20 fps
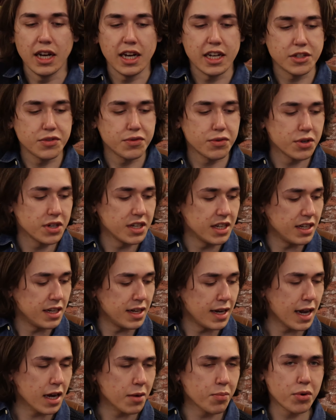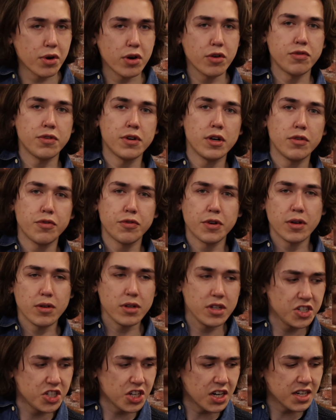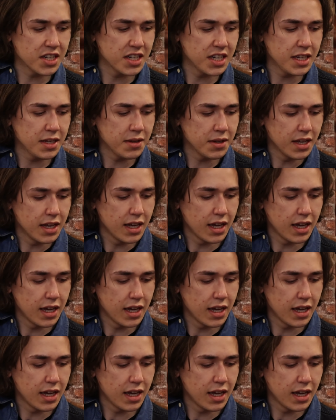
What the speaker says: As for the neck profile, fairly chunky,